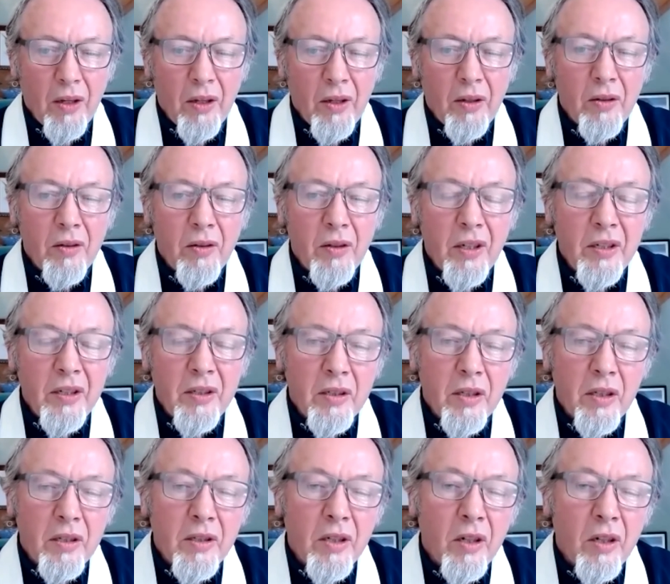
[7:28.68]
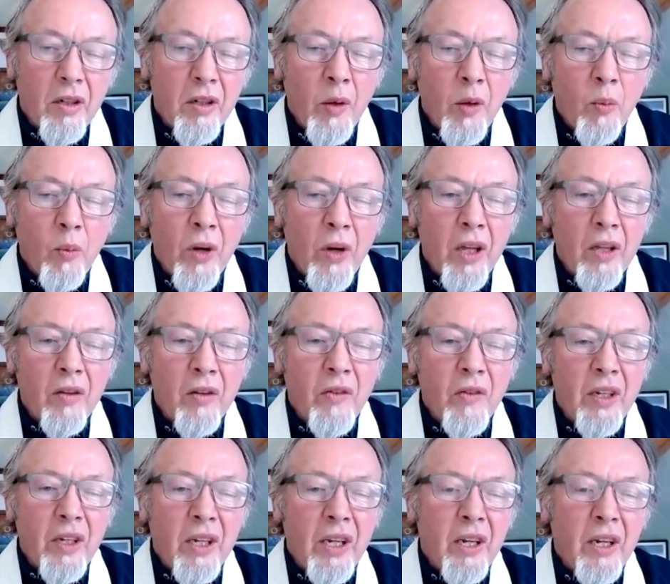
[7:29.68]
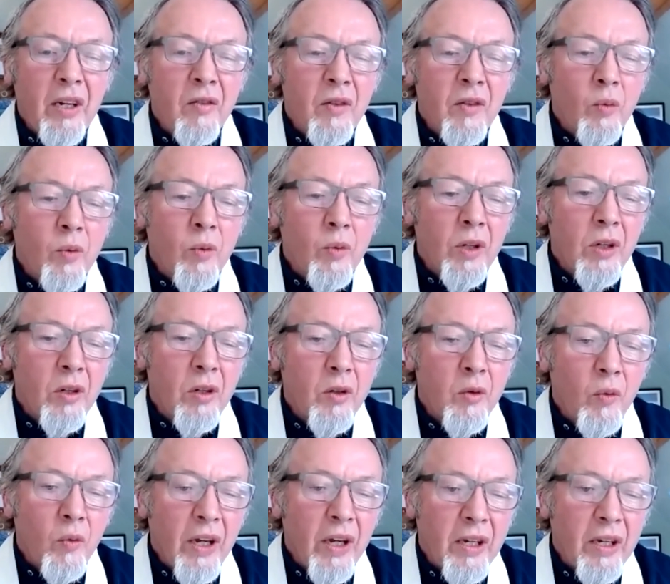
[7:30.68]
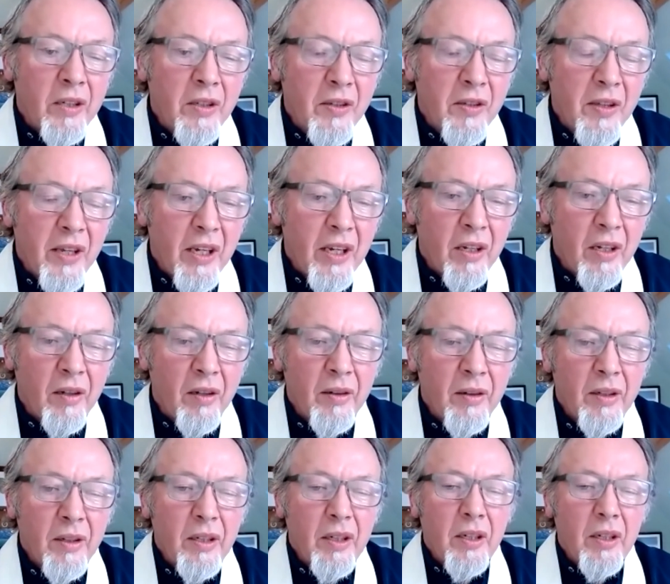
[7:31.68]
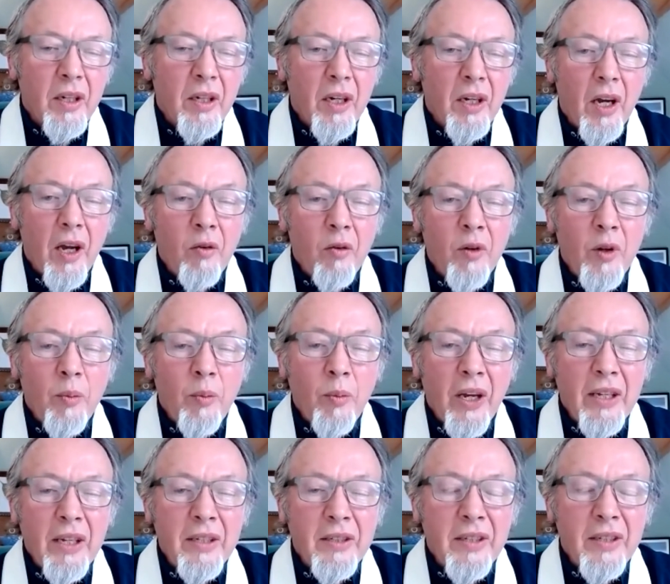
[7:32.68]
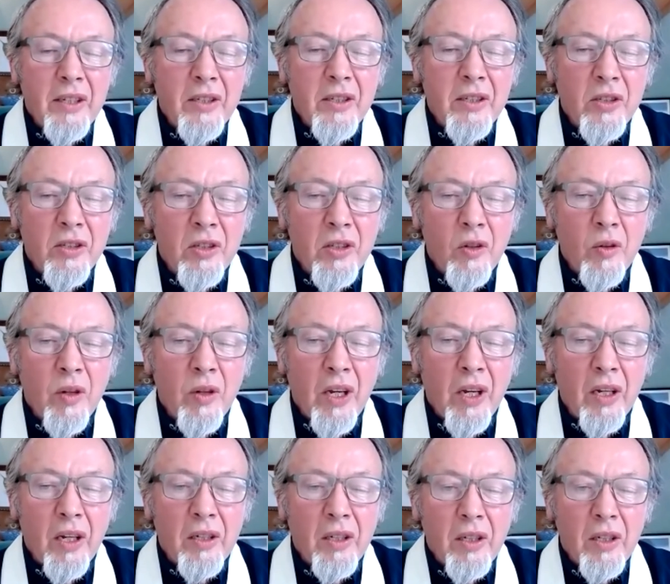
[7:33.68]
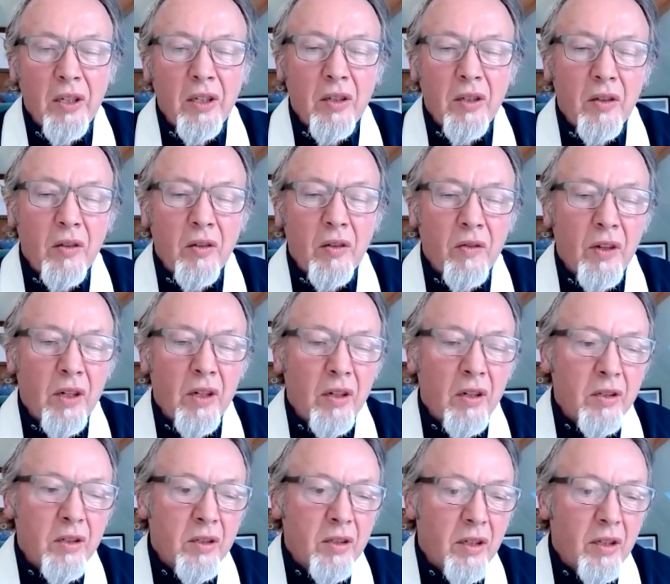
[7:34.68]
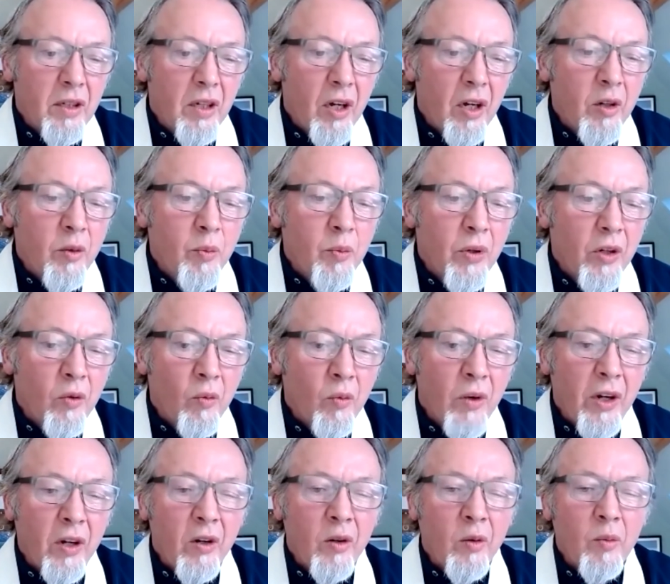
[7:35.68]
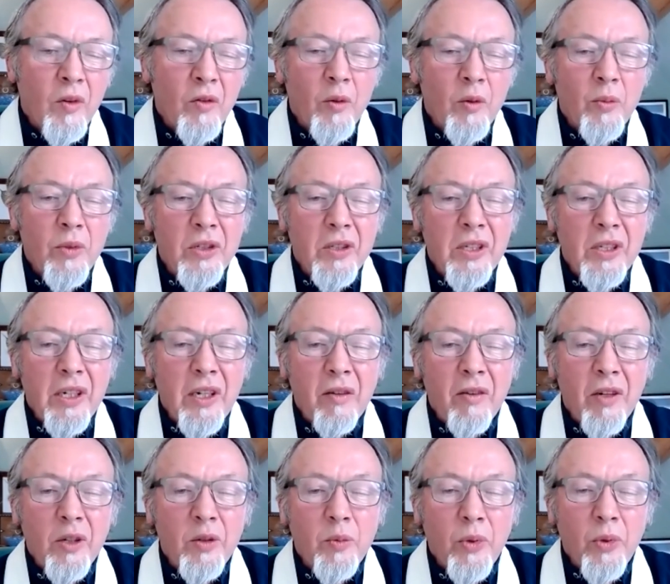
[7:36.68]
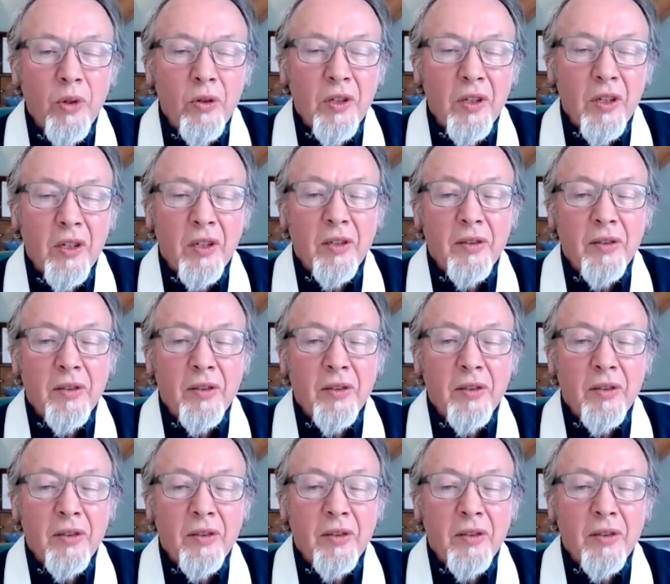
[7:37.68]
This is a time where the veneer of the world wears thin, and we may sense through it the vast open realm of the mysterious Buddha,